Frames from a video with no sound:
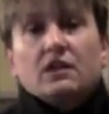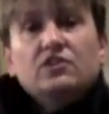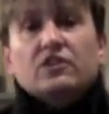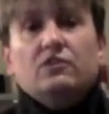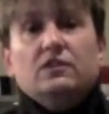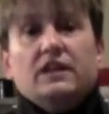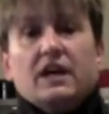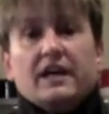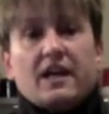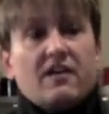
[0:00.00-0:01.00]
Cheryl and
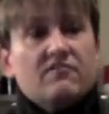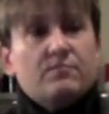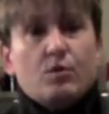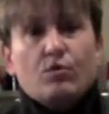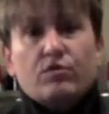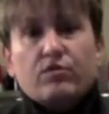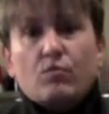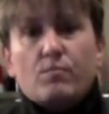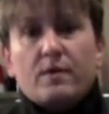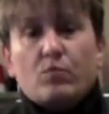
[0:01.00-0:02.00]
I have both
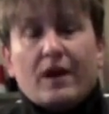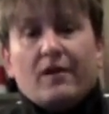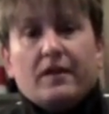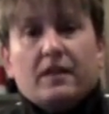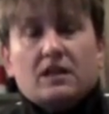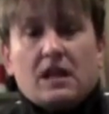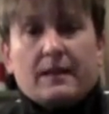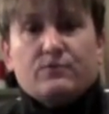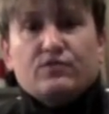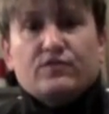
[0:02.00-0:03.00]
been wearing the
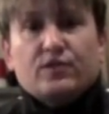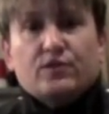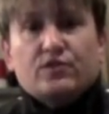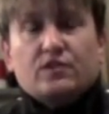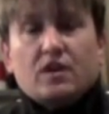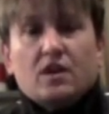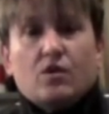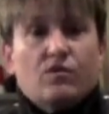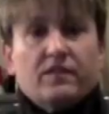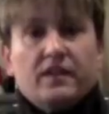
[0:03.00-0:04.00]
KLIM Traverse
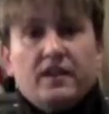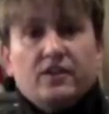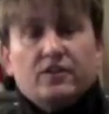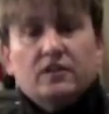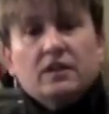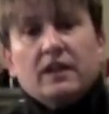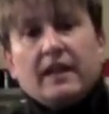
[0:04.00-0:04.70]
over the year